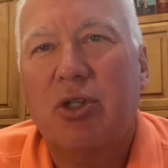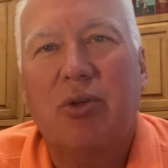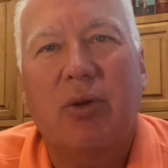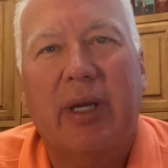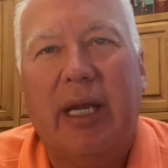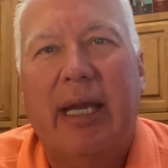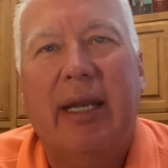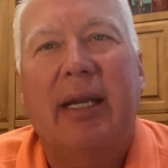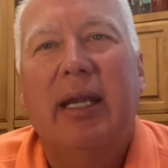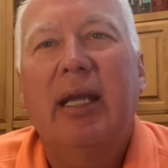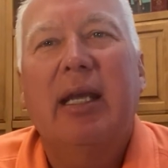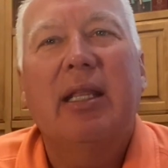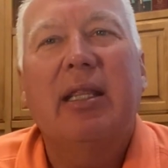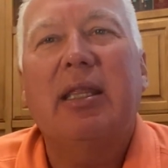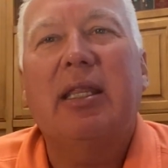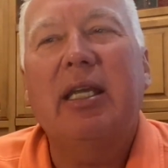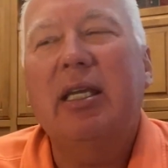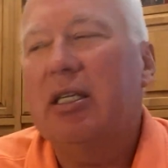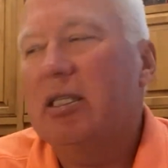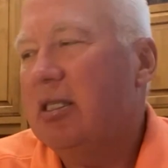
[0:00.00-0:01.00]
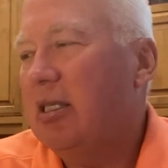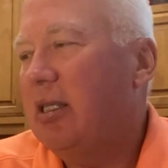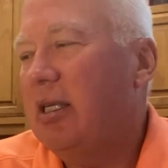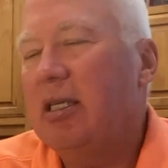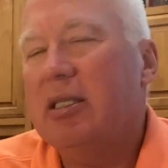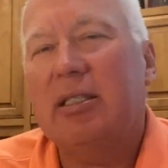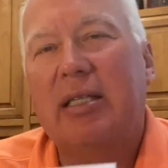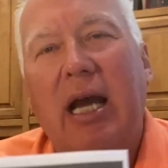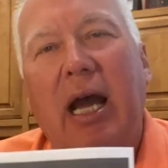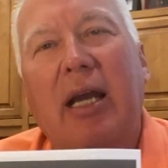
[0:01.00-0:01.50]
So again,
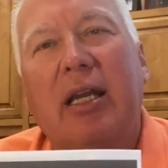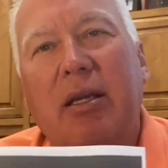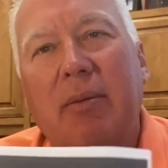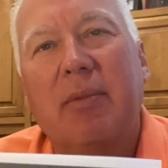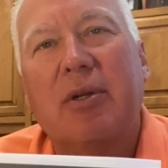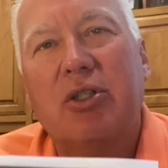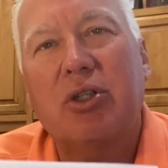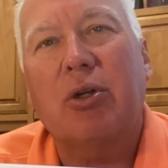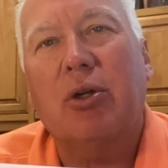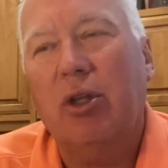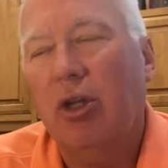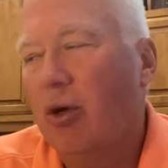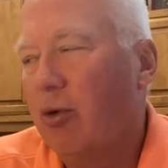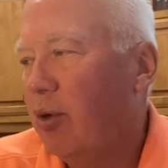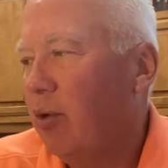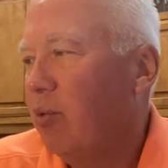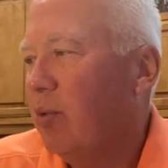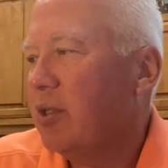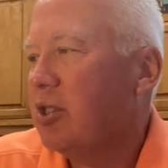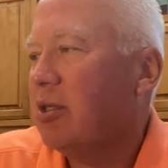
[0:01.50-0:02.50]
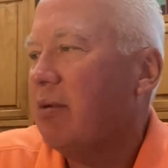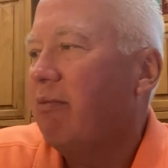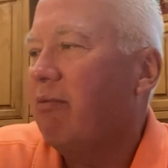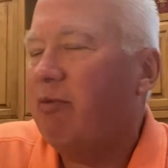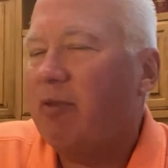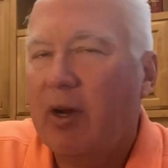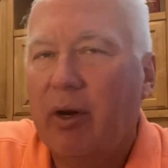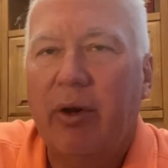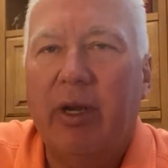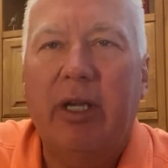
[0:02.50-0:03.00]
these documents are loaded with some
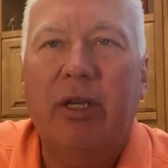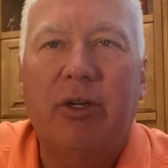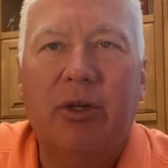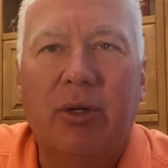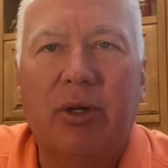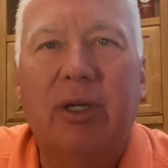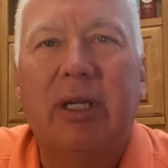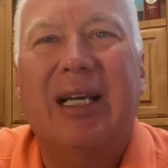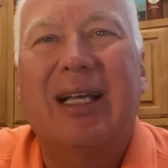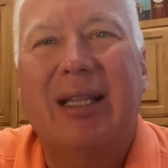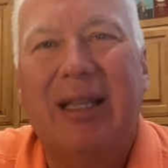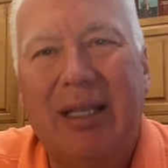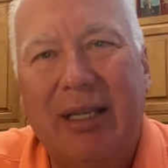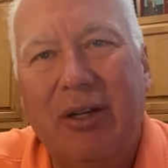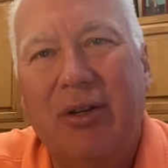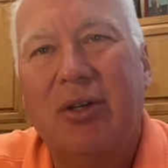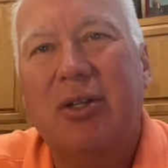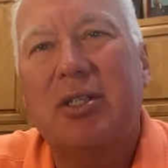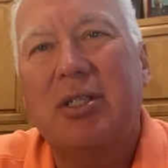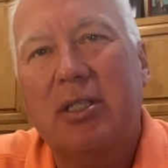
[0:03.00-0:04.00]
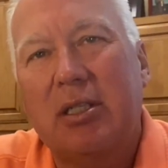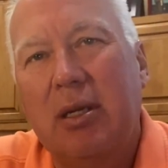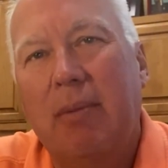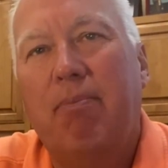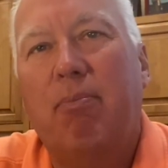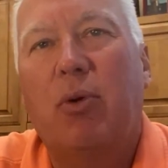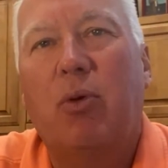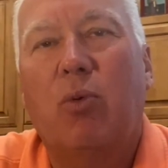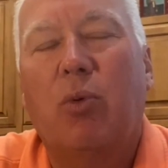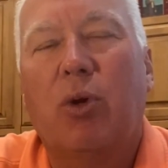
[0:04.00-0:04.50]
very good, clear,
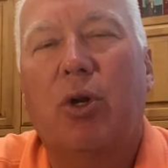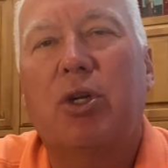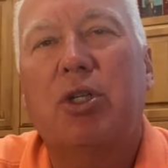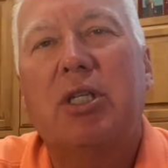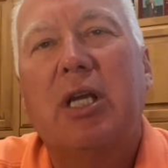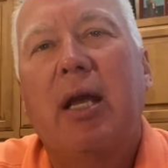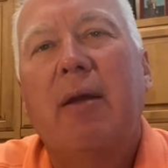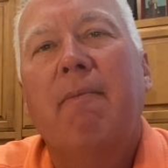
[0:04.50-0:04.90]
simple words